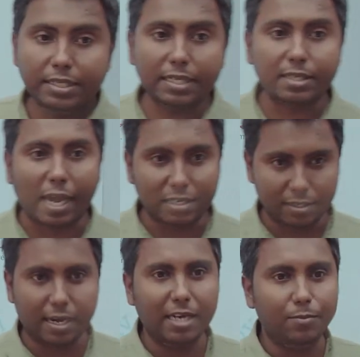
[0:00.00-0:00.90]
Yes, right.
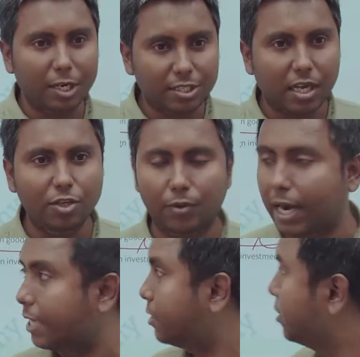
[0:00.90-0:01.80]
Right, Manisha, you are
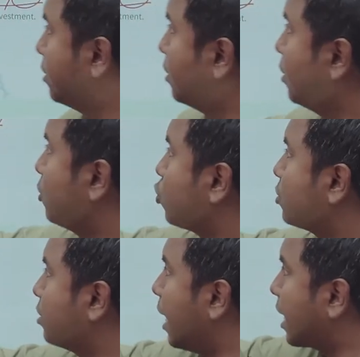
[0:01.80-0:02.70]
right. So
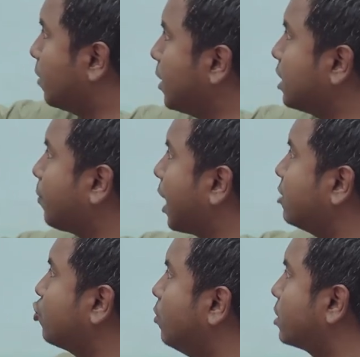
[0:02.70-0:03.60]
agreement applies
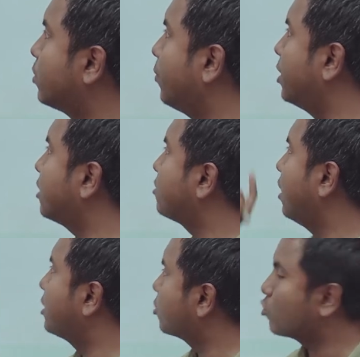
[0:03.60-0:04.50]
to investment measures
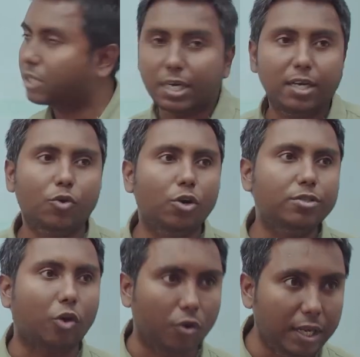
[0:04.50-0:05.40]
related to trading
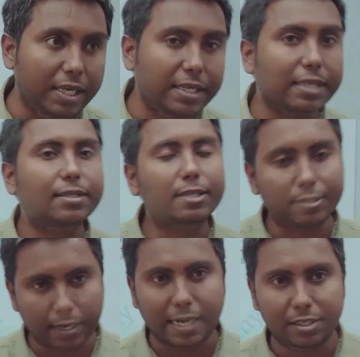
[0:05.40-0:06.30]
goods only. Yes, this is
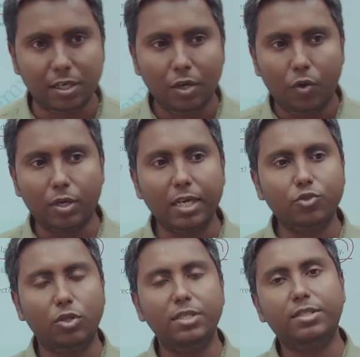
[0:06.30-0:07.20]
right. Okay,
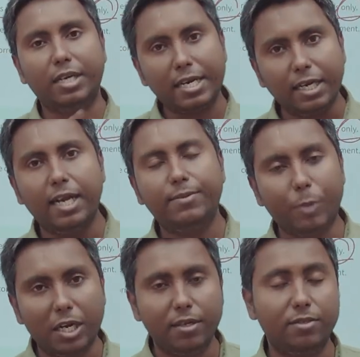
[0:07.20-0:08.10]
so this trade
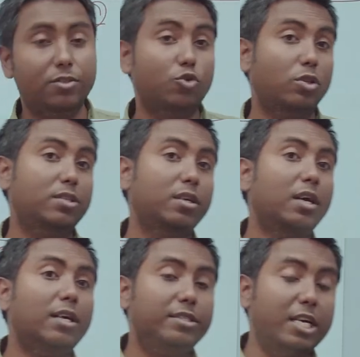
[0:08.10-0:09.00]
related so this
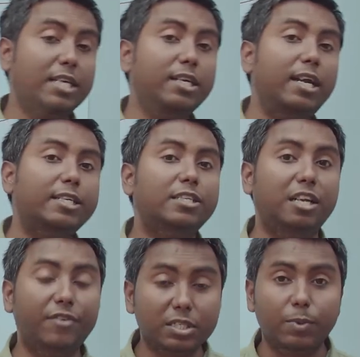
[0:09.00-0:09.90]
trade related
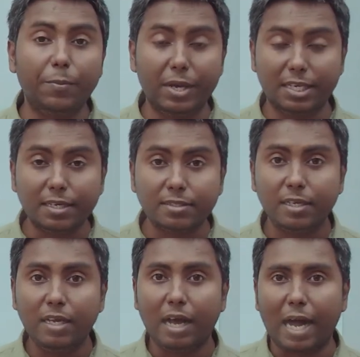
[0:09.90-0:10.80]
investment measures
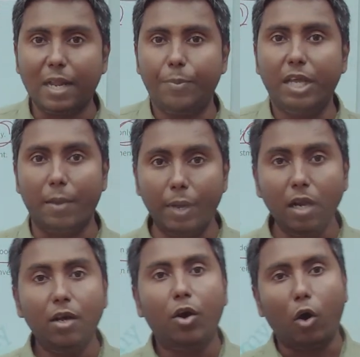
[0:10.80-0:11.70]
are
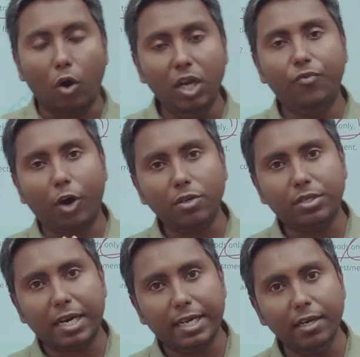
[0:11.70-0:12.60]
applicable only for
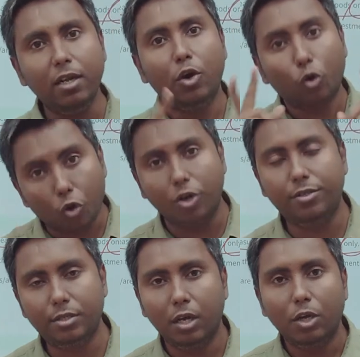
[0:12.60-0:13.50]
trading goods,
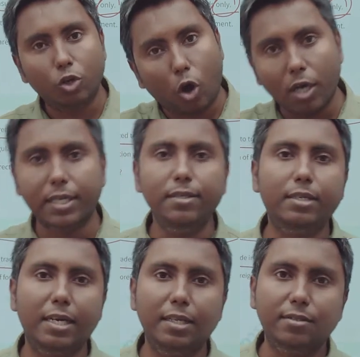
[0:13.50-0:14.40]
not in
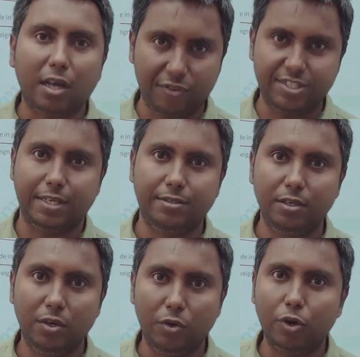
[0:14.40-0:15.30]
trading services.
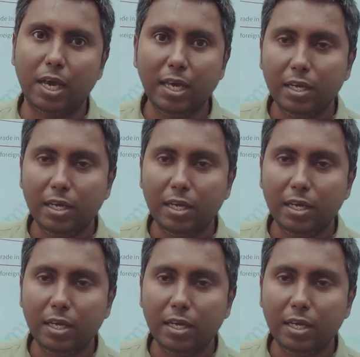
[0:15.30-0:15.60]
Okay,